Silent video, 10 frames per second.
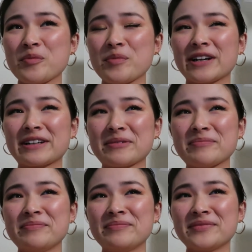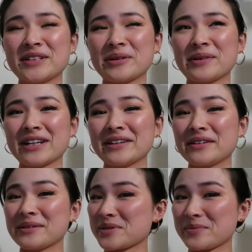but you know what,
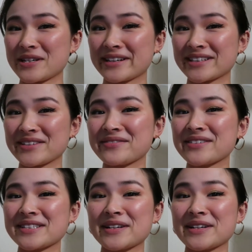it was productive.